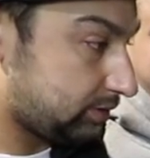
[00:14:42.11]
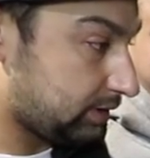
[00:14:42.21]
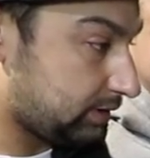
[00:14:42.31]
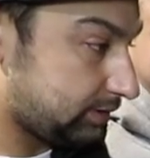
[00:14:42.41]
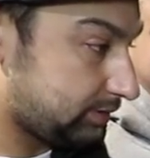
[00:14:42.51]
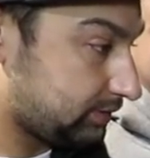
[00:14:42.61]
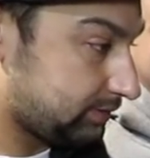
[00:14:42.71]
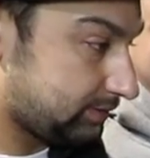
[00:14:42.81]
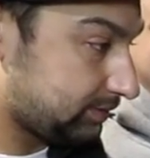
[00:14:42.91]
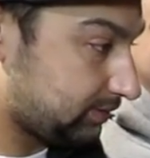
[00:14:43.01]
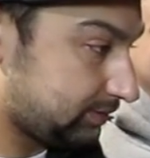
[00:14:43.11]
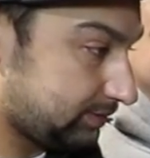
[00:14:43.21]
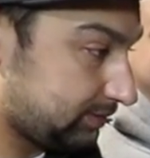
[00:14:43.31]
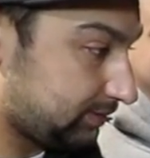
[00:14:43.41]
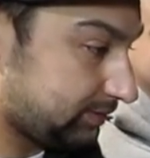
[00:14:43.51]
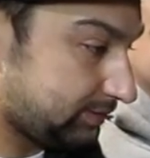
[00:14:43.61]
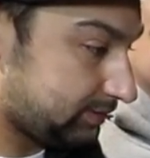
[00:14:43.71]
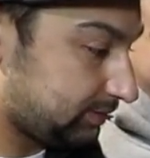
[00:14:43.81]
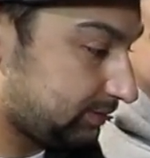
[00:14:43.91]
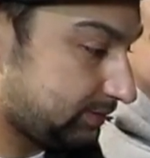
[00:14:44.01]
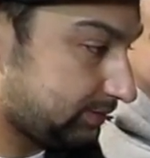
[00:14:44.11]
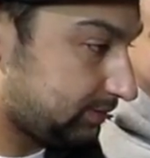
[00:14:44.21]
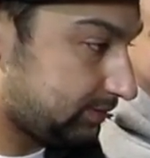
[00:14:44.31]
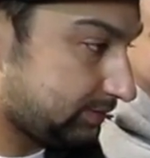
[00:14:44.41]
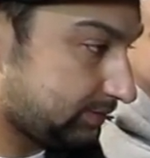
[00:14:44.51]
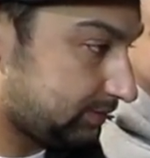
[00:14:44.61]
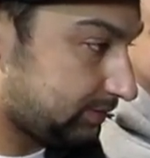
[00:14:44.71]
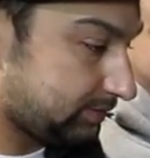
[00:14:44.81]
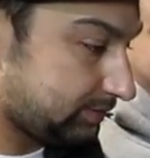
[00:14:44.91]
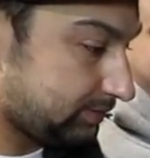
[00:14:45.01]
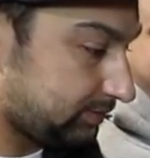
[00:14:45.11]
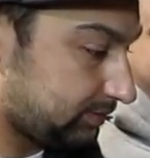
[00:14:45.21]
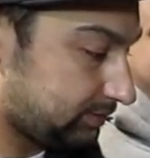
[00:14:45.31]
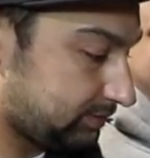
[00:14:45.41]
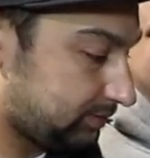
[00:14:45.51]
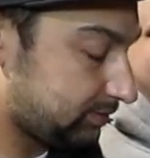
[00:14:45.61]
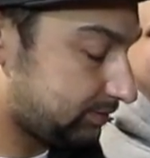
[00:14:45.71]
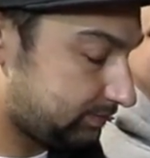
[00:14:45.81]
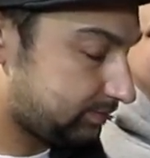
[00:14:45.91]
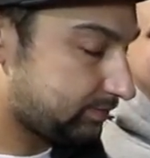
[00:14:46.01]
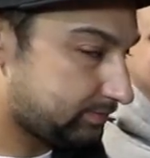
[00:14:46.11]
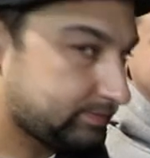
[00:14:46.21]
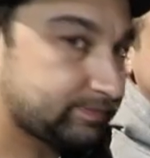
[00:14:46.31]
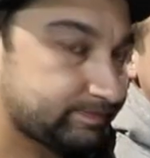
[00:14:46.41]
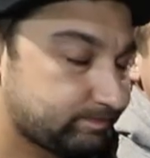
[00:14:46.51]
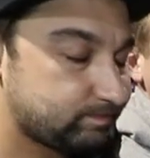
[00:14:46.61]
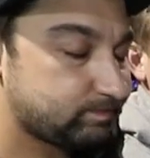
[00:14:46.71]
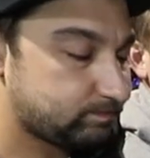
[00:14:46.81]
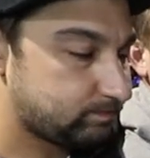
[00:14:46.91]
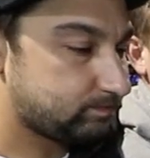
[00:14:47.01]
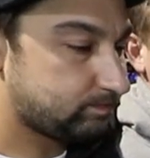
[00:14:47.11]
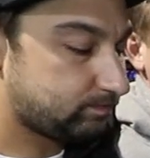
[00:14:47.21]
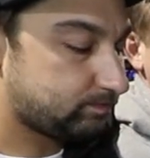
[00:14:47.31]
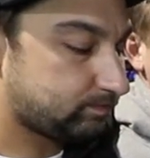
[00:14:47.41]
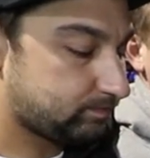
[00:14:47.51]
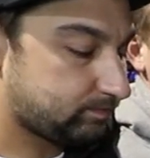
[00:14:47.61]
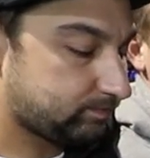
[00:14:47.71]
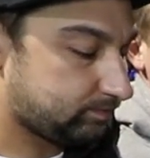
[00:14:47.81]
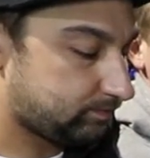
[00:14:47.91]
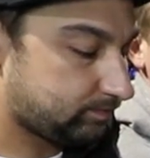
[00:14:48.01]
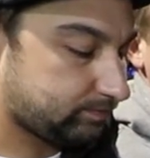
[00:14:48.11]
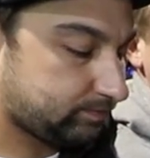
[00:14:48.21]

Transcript: No words are spoken by the person on screen.